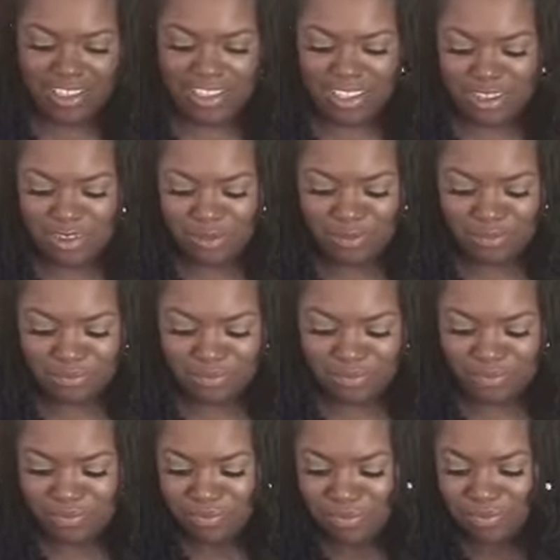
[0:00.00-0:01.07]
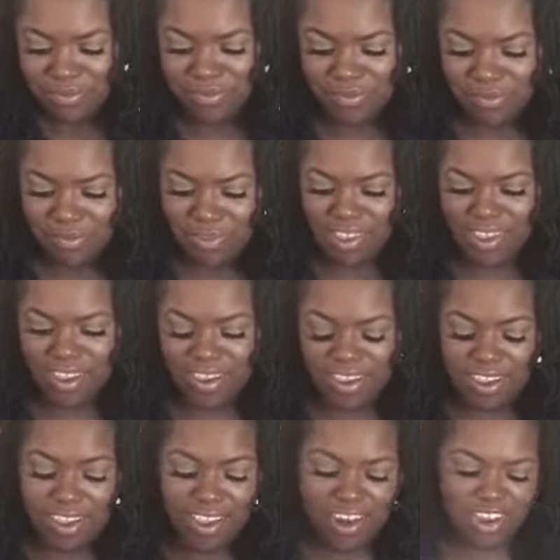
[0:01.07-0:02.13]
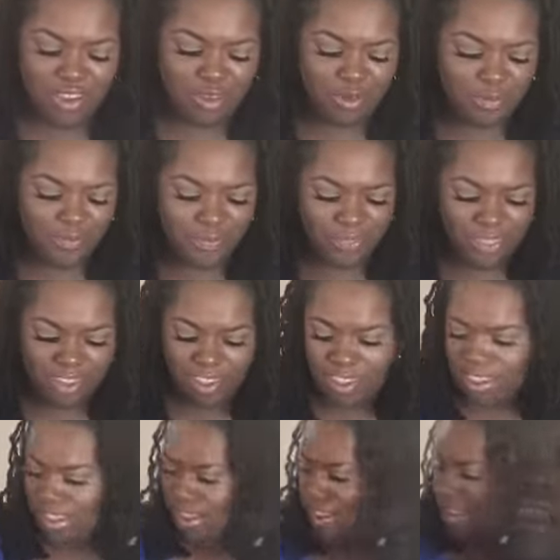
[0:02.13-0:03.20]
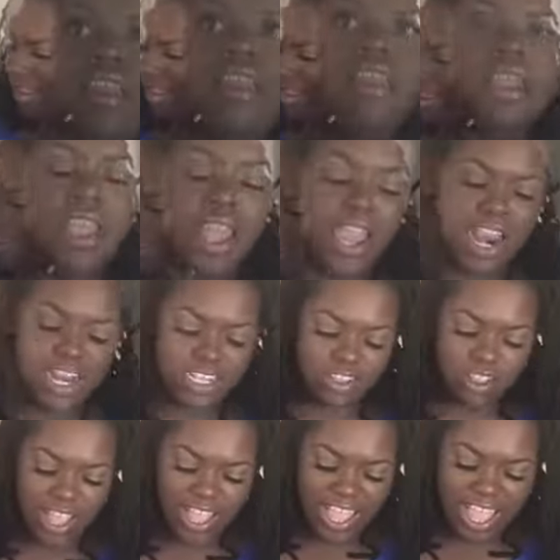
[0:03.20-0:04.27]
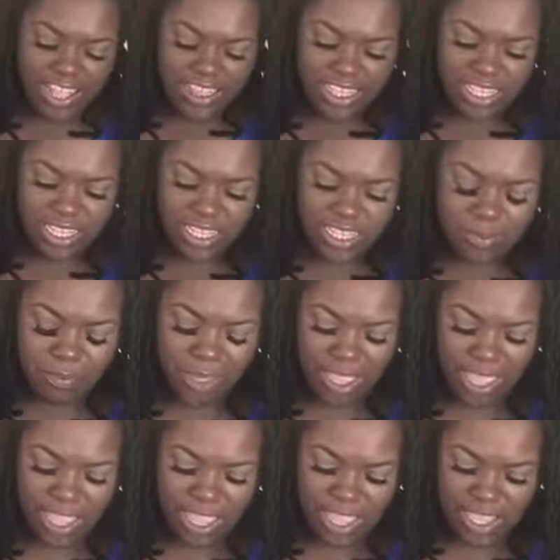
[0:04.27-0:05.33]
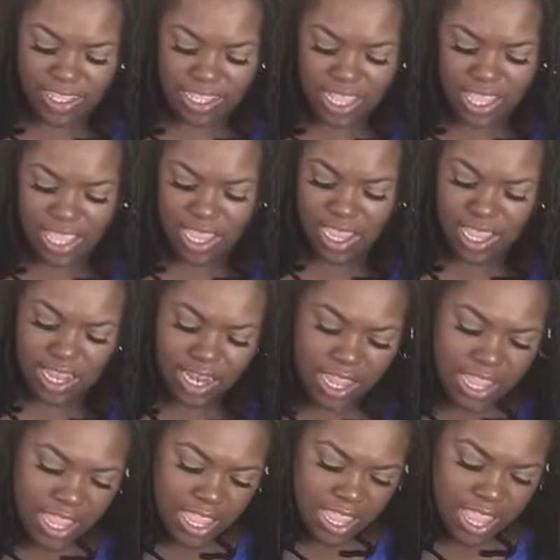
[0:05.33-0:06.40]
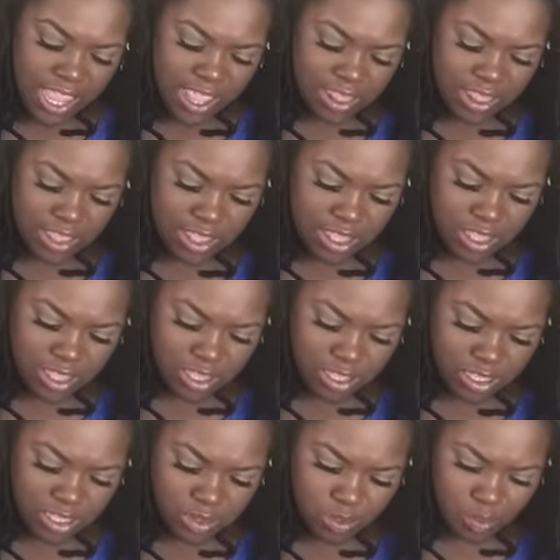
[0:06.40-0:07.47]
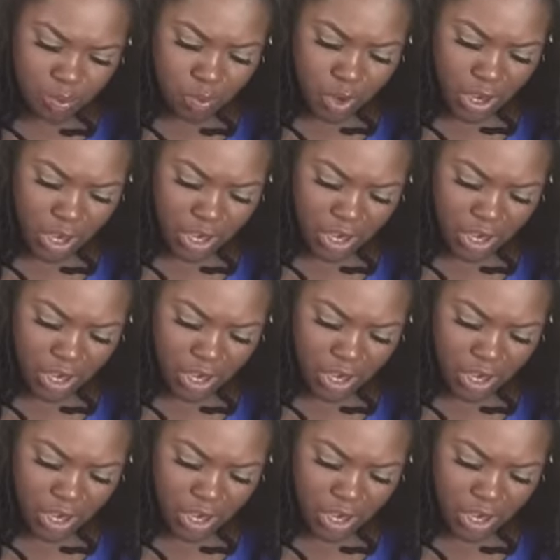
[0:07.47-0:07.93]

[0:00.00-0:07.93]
So, anywho. Alright, so I got these pants and these were